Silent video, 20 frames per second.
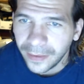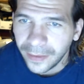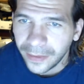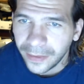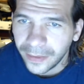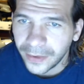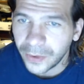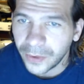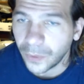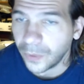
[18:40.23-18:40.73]

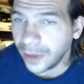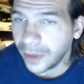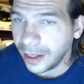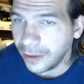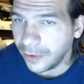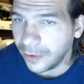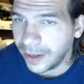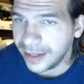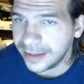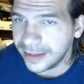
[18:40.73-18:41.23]
The
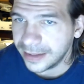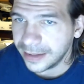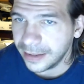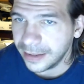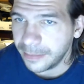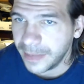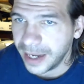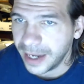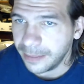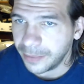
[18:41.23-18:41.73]
tornado I seen in
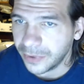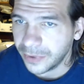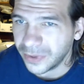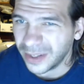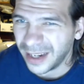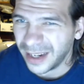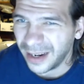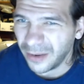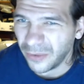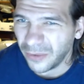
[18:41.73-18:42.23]
Mapleton,
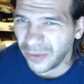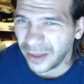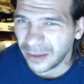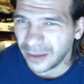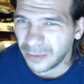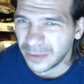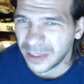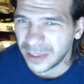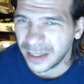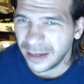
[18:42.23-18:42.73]
I don't think
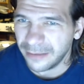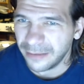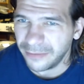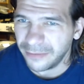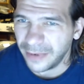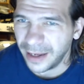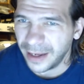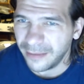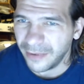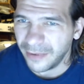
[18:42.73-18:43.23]
was an
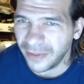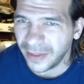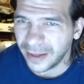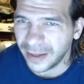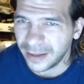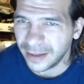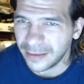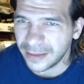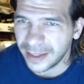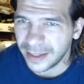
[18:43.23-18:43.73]
F5. I think
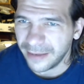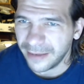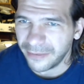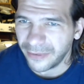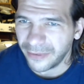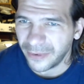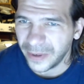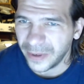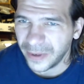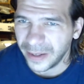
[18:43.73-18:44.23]
it was an
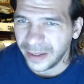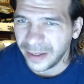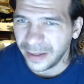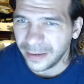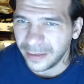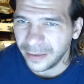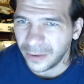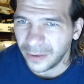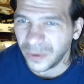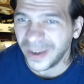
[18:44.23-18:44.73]
F3
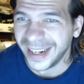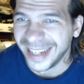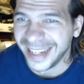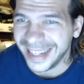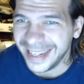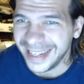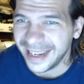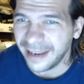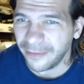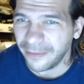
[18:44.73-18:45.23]
or an
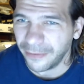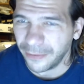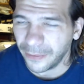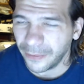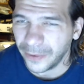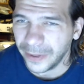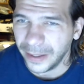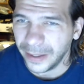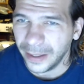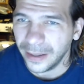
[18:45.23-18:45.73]

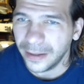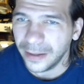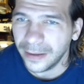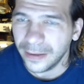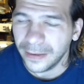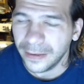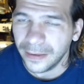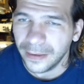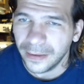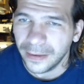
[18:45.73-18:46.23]
EF3.
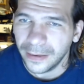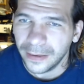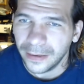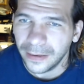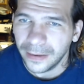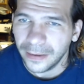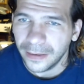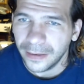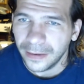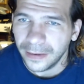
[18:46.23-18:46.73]

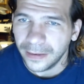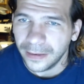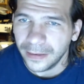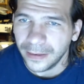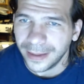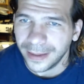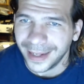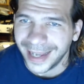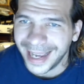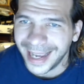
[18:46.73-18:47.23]

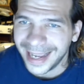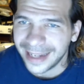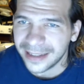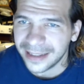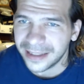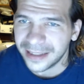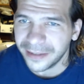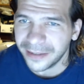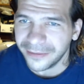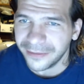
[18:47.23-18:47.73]

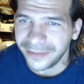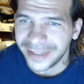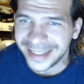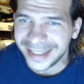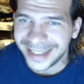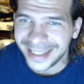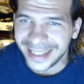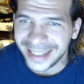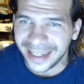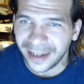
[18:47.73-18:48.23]
Enhanced
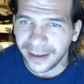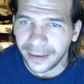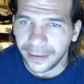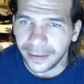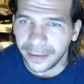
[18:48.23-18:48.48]
Fujita.